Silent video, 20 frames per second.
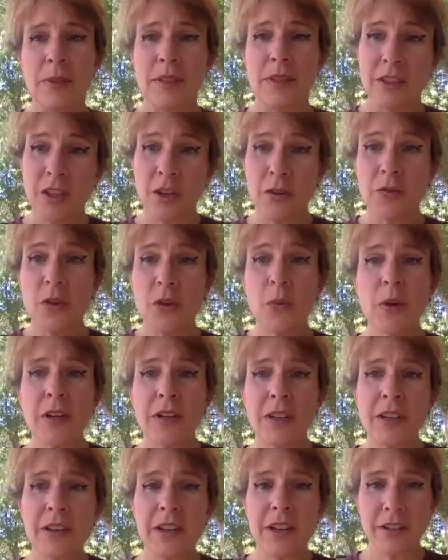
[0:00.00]
So if you weren't
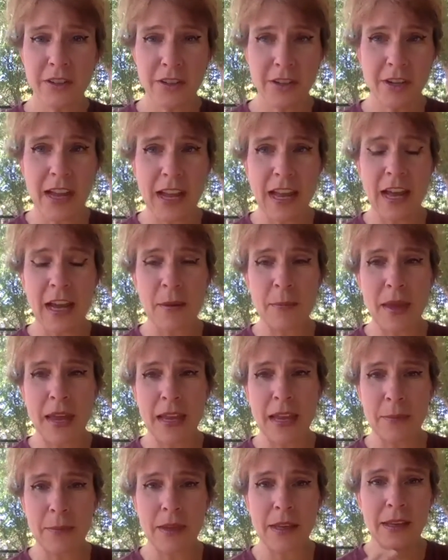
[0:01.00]
here yesterday, I'm
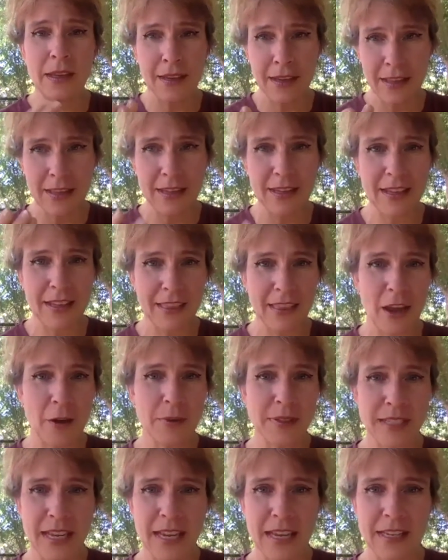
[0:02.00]
Amy, and that was
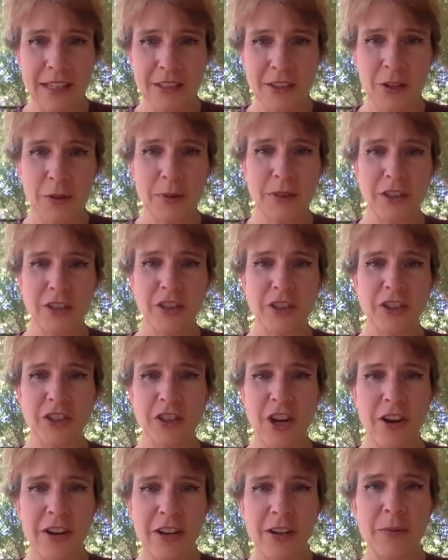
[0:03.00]
Candice who was just
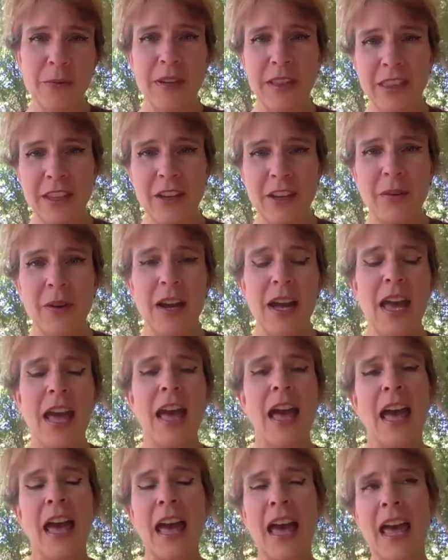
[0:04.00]
sharing with you.
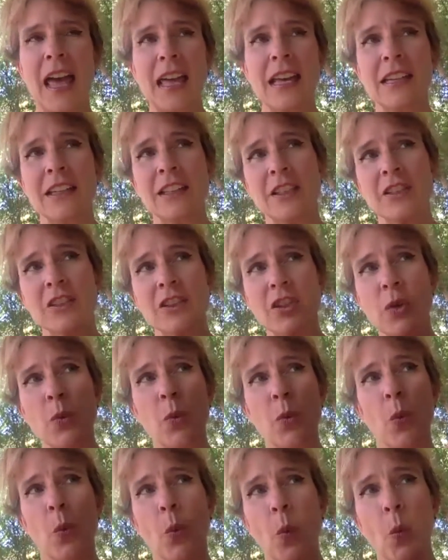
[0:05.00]
And so
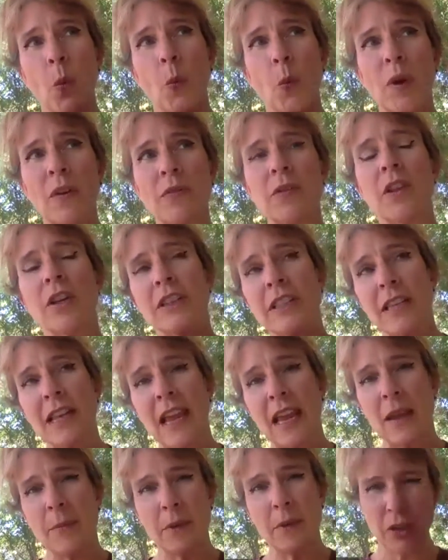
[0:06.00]
we've looked at
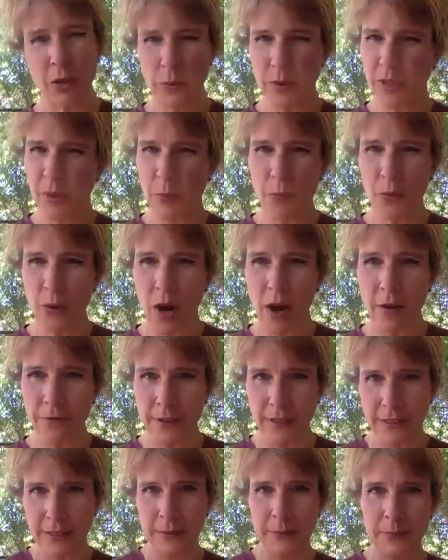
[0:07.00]
Amos, who is a
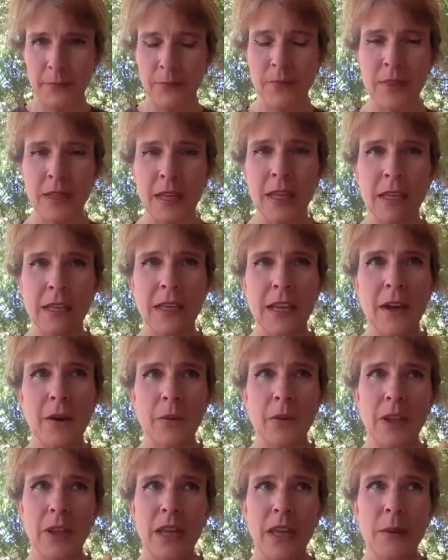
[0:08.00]
prophet. Now,
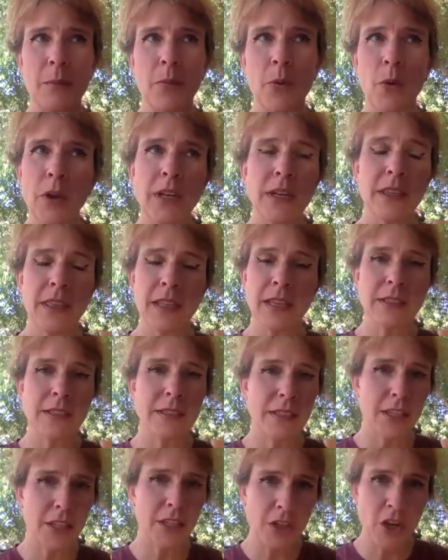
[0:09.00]
important things
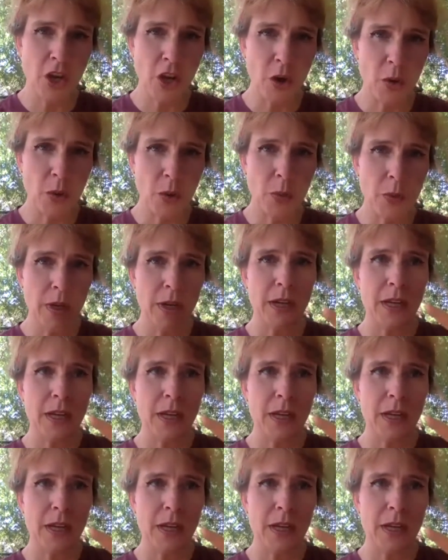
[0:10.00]
to know,